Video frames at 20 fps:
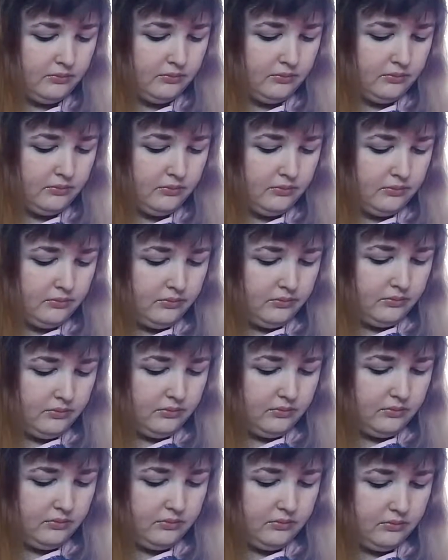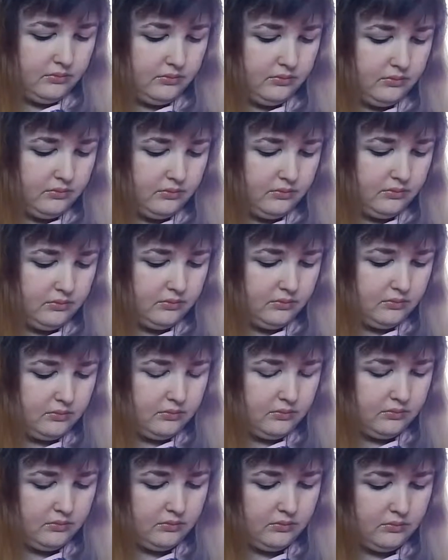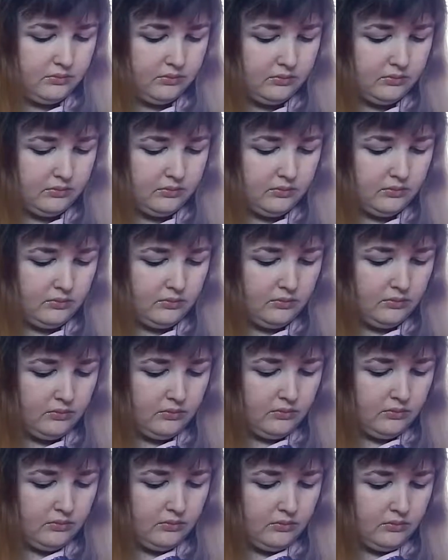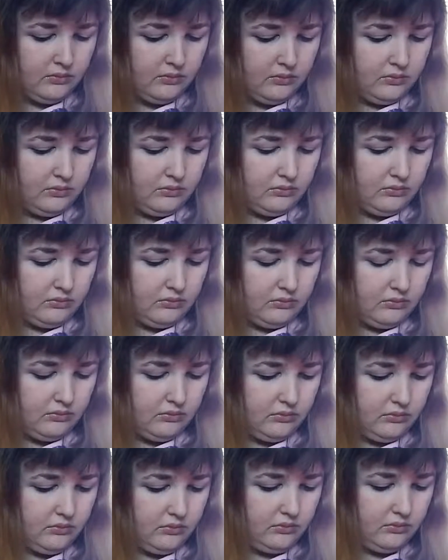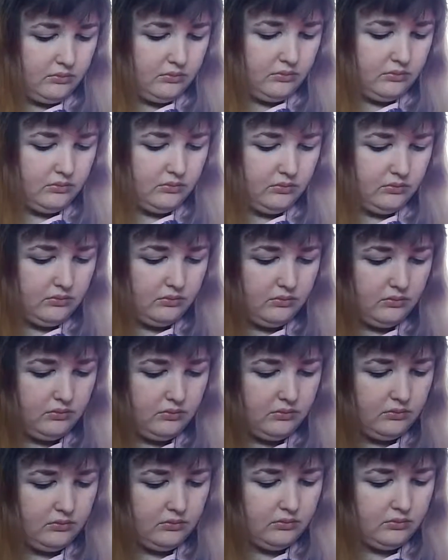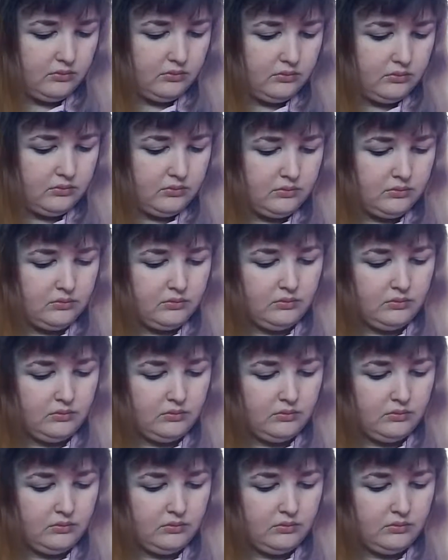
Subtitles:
(silence)